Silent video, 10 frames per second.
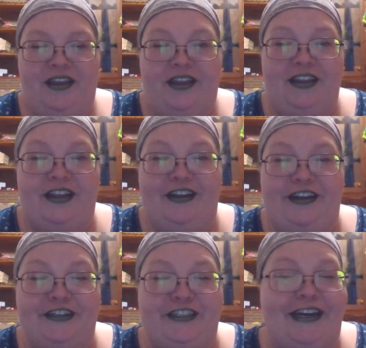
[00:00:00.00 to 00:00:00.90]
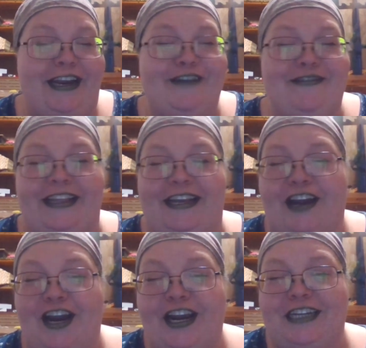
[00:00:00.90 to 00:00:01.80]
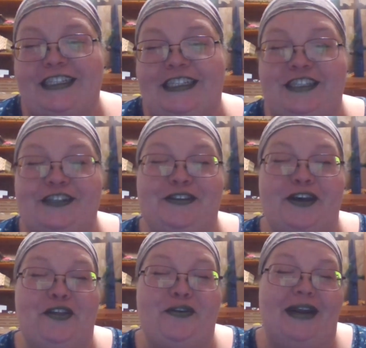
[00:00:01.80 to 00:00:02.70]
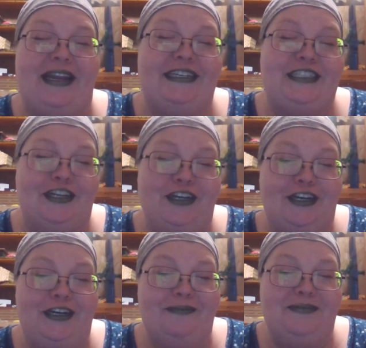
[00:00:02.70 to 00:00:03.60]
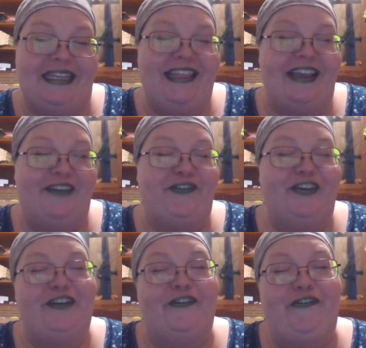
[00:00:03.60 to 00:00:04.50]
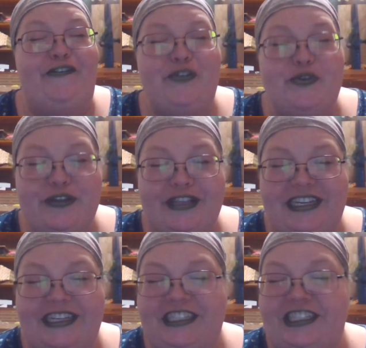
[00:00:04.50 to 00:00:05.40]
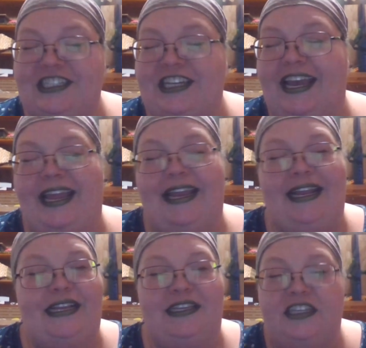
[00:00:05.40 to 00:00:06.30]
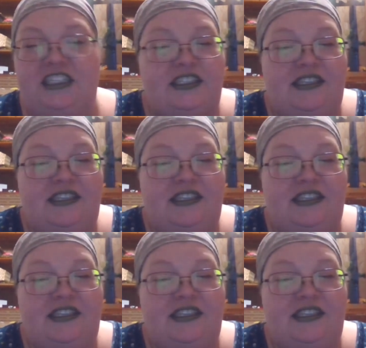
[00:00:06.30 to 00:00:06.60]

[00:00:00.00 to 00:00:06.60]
You're trying really hard to use all the right terms and they feel foolish and you just,